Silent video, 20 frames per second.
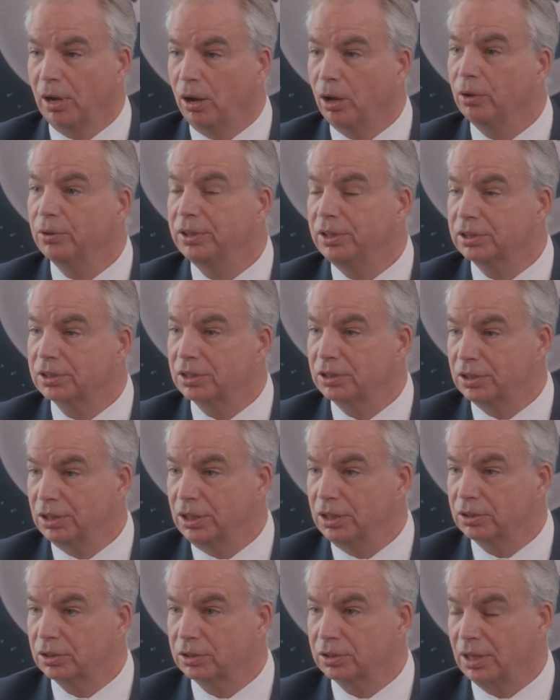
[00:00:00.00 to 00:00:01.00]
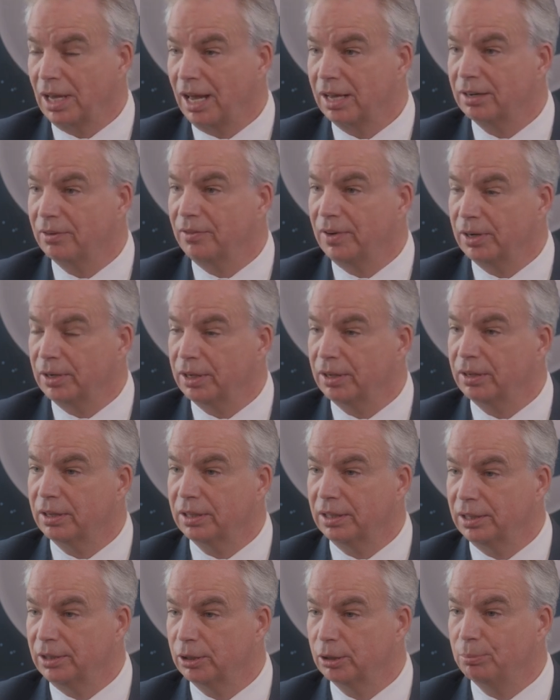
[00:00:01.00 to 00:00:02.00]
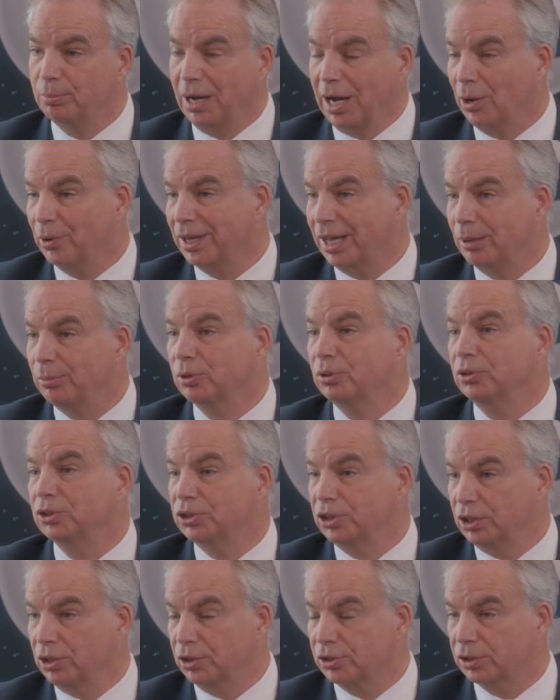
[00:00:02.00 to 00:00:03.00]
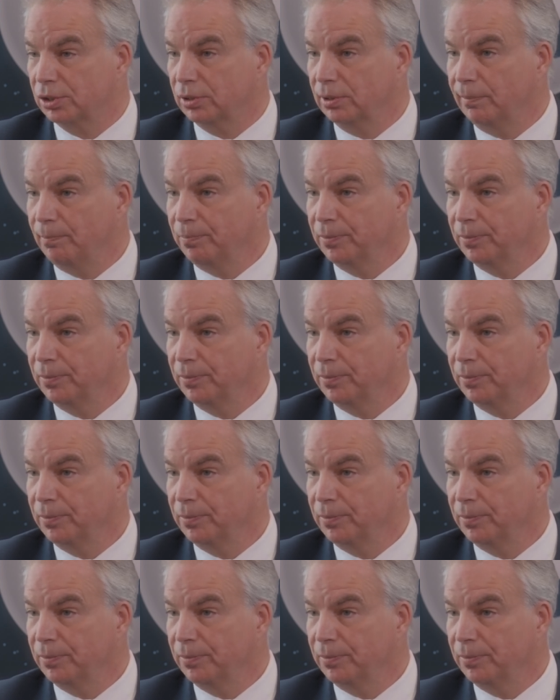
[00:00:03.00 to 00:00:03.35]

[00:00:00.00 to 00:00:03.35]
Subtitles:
All these diseases had a very clear biochemical signature,